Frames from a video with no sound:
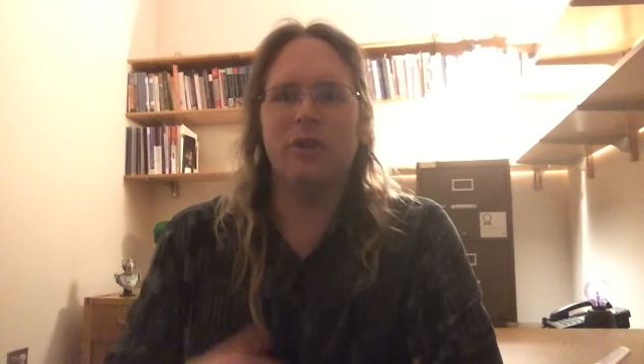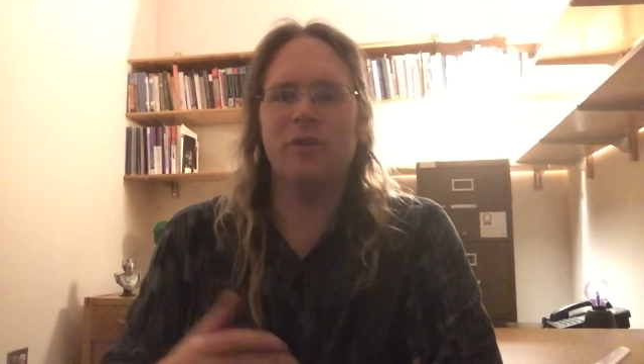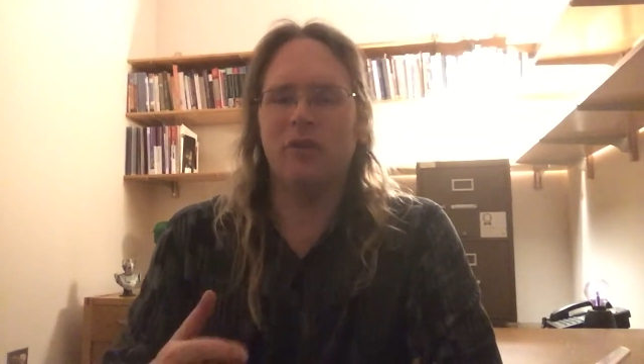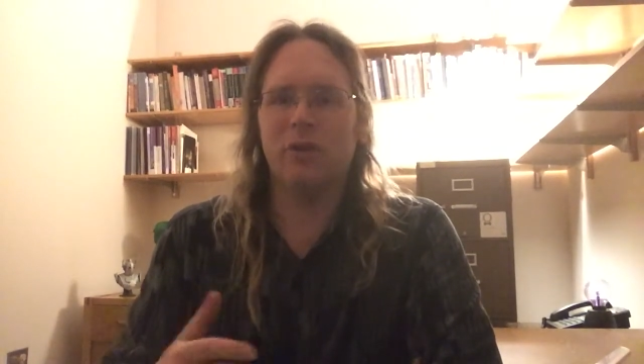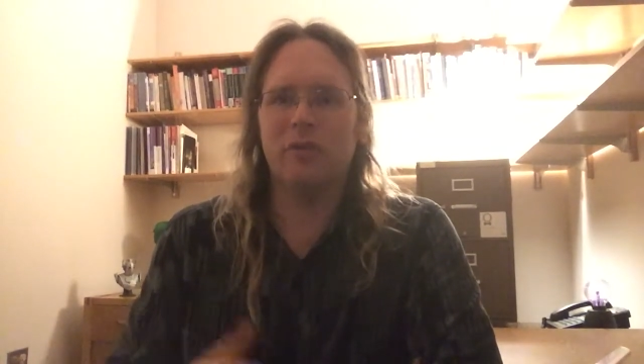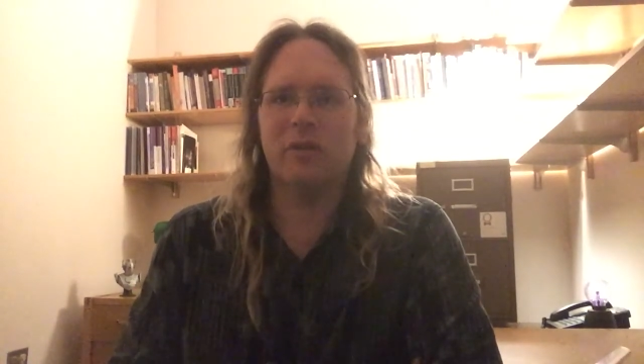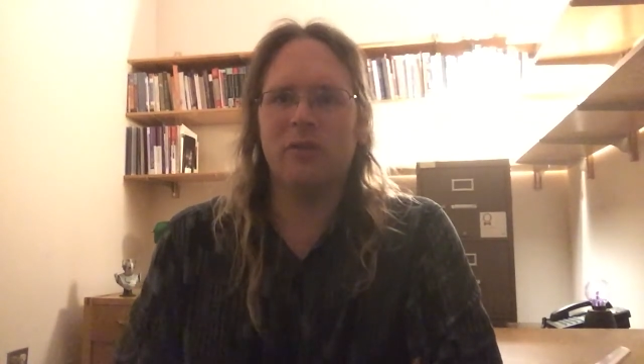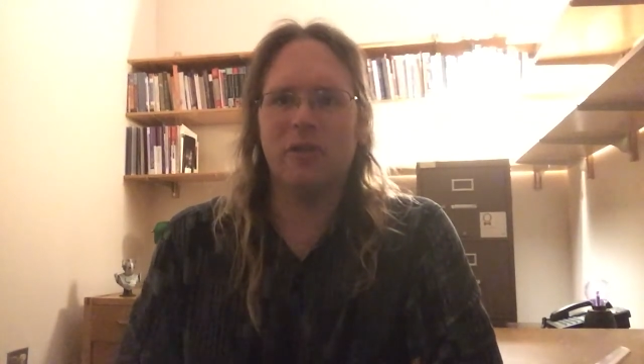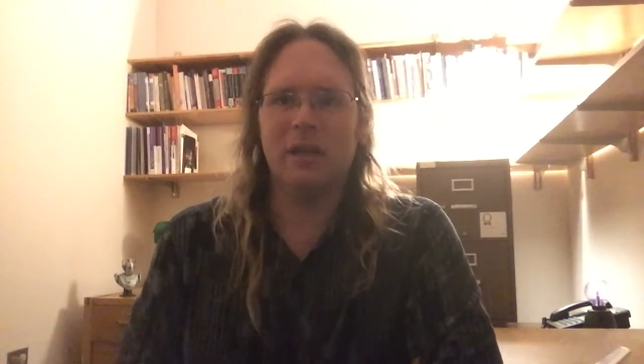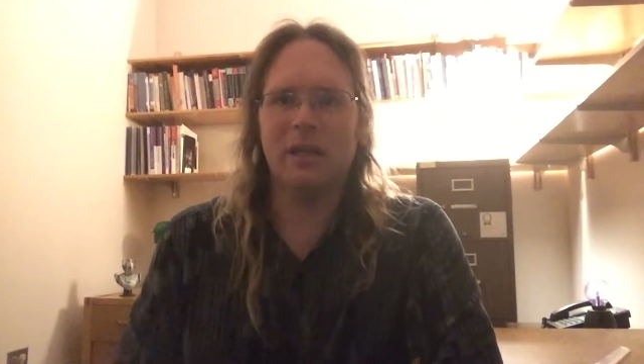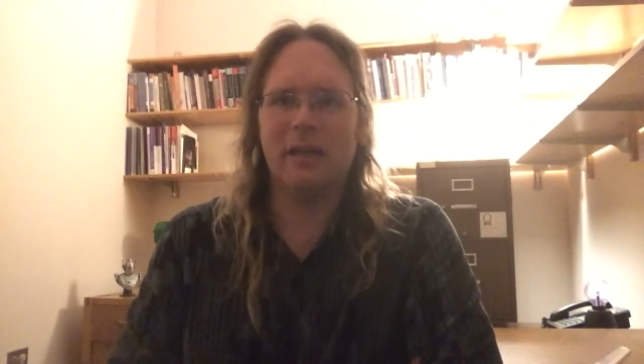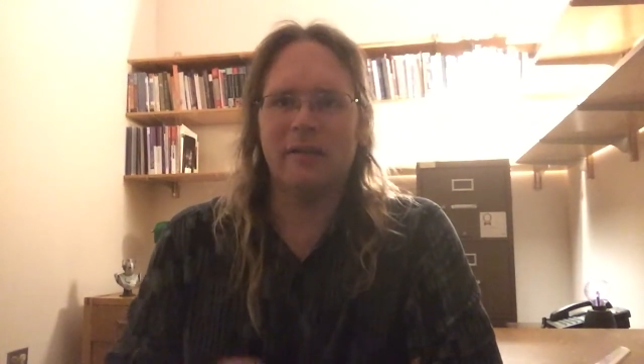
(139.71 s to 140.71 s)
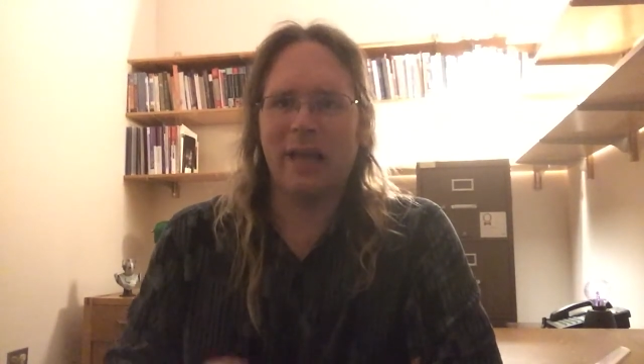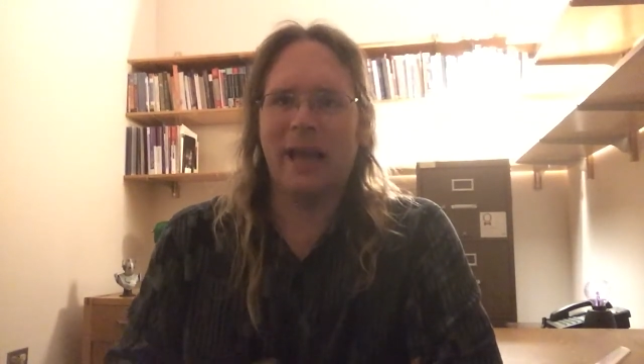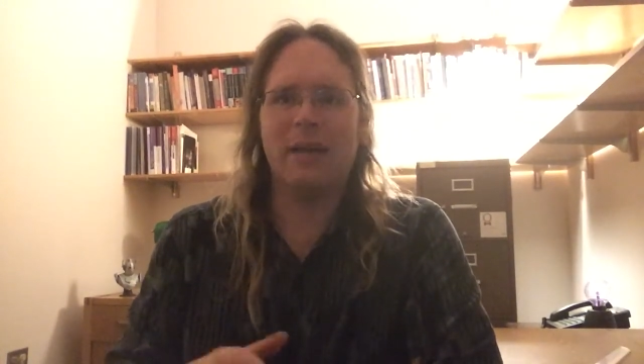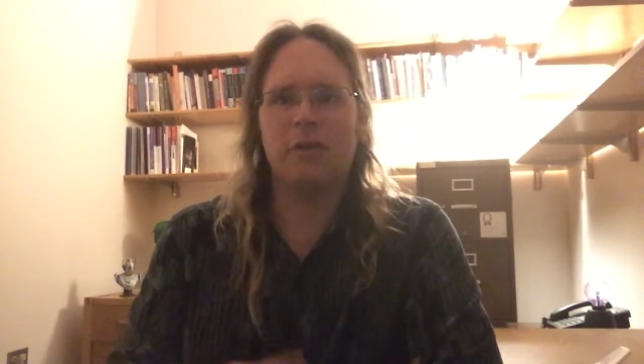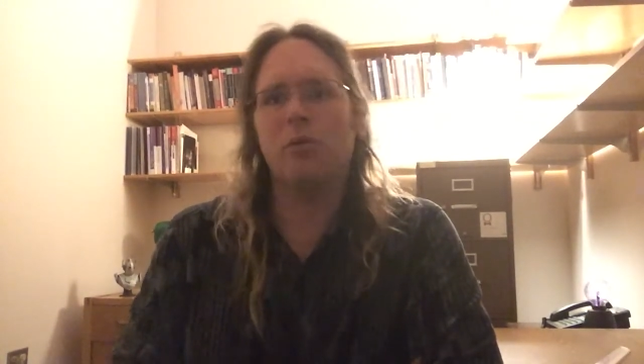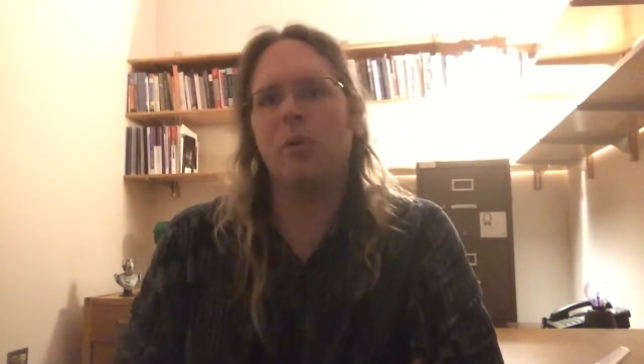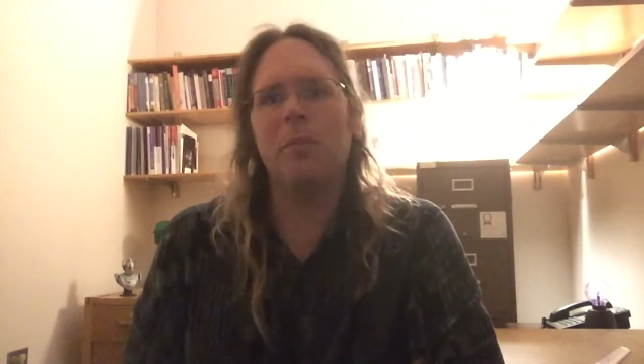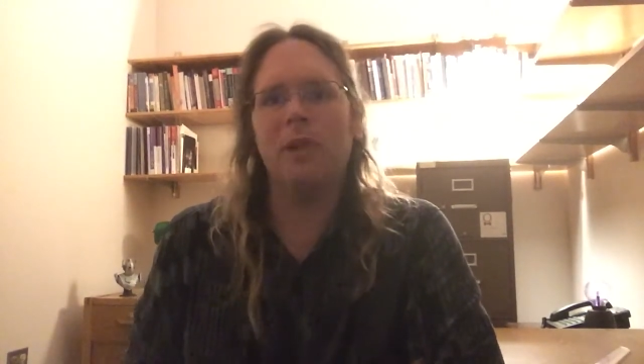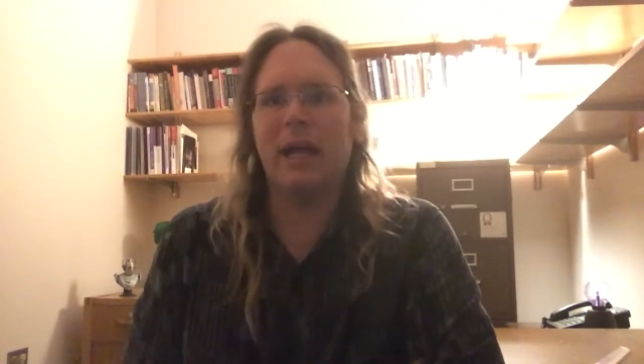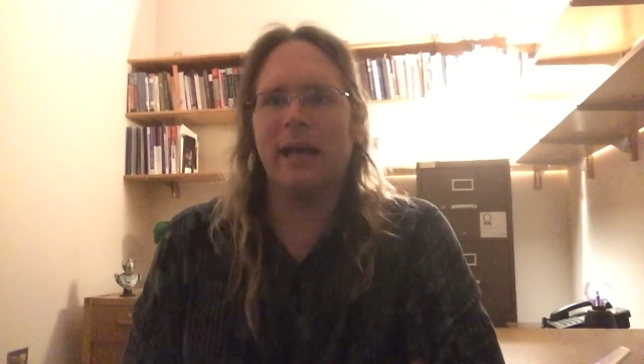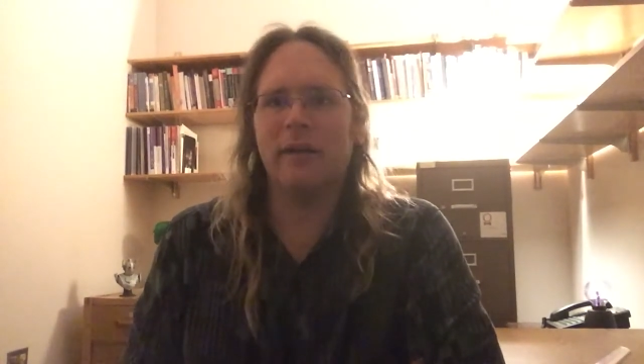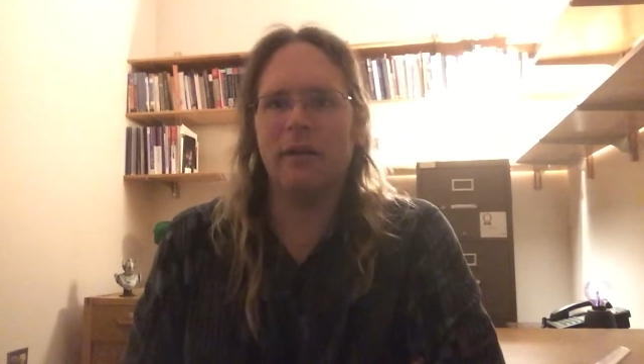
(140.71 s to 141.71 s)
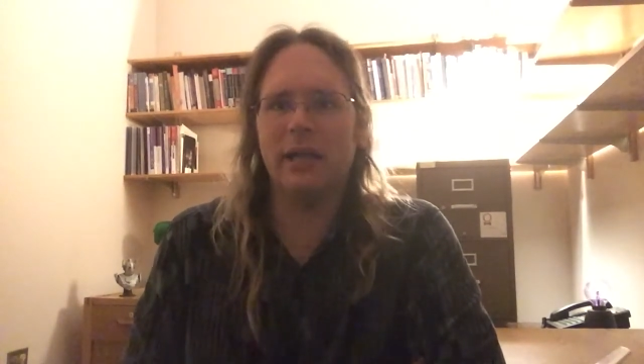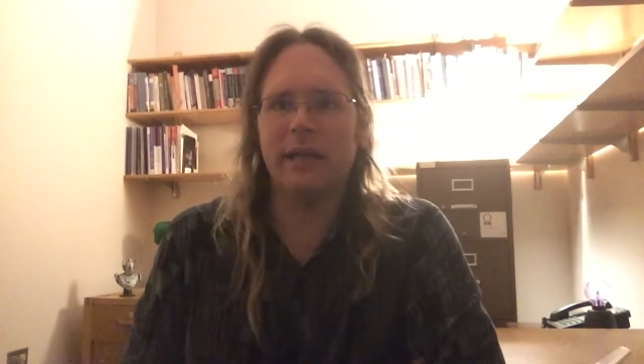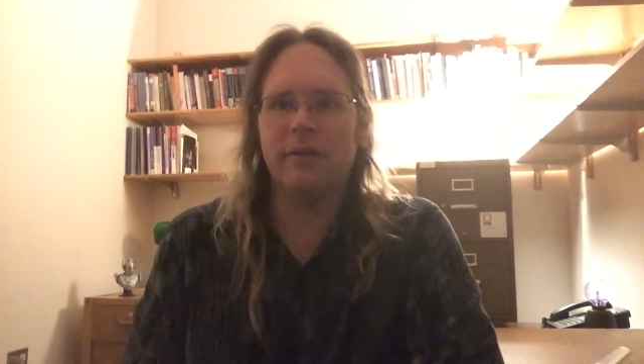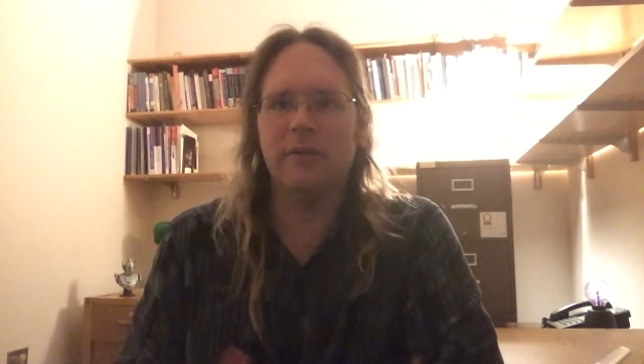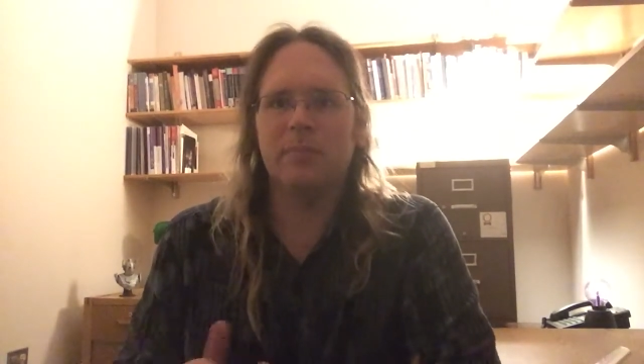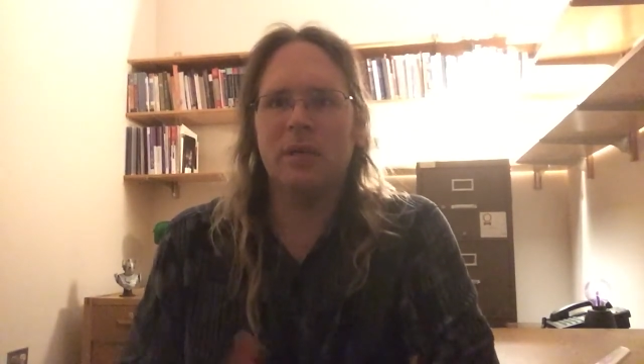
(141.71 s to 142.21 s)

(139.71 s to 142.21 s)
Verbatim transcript: There's no such thing as actual black light.